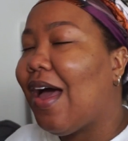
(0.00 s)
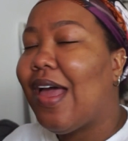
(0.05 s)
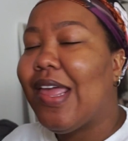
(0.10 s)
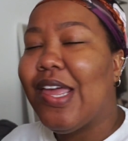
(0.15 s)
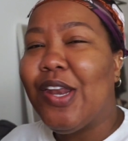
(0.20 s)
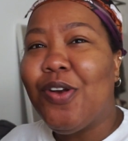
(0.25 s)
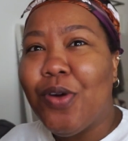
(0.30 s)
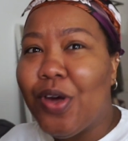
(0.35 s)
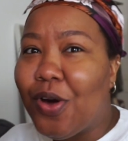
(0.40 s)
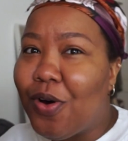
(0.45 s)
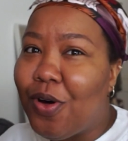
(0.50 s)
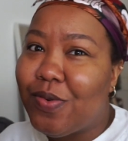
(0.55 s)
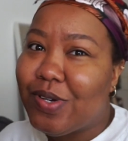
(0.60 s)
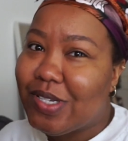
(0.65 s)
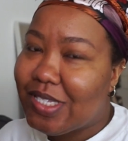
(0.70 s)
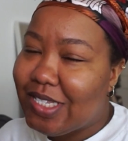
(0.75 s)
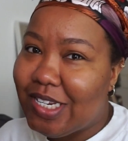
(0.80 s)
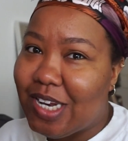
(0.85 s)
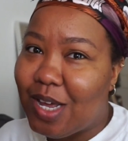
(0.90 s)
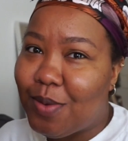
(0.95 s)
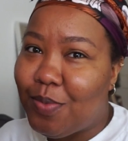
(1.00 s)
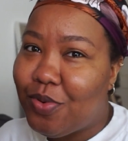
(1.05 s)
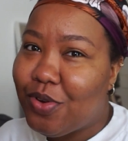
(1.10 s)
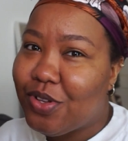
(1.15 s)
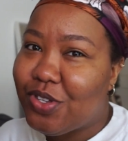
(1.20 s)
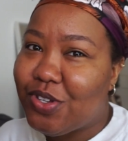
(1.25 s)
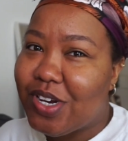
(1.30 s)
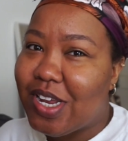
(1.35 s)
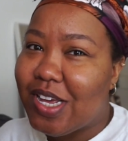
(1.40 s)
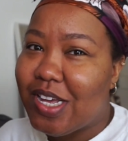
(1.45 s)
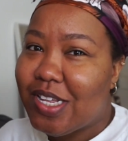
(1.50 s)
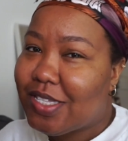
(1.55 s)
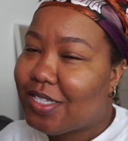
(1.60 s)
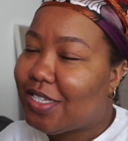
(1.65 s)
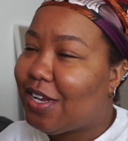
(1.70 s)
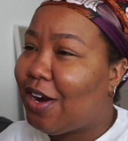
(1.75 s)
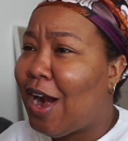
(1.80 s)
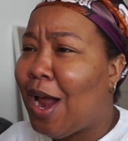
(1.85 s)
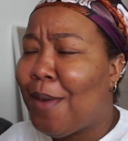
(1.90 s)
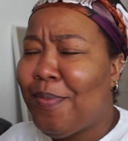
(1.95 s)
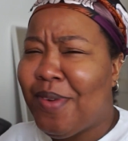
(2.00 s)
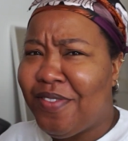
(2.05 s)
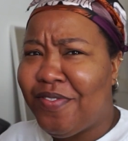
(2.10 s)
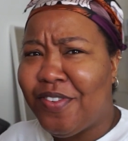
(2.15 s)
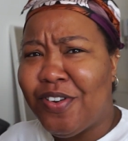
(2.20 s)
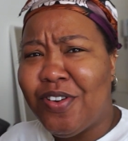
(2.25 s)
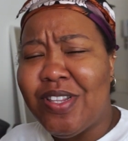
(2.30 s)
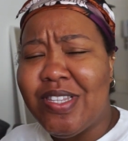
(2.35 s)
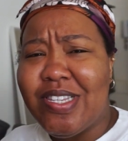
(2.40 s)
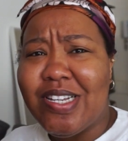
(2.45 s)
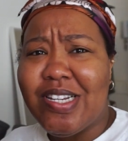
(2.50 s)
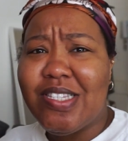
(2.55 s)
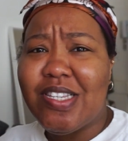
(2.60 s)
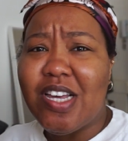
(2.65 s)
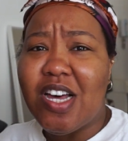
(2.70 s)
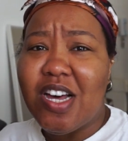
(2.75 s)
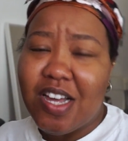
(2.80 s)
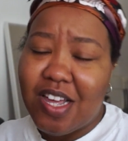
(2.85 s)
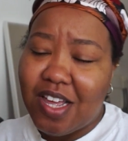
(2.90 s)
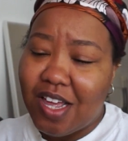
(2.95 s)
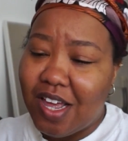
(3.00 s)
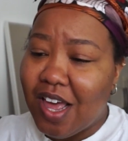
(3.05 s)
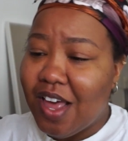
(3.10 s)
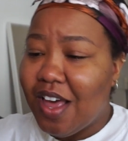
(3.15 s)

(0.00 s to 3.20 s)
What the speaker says: You know, you always see them posts on your Instagram, even on TikTok.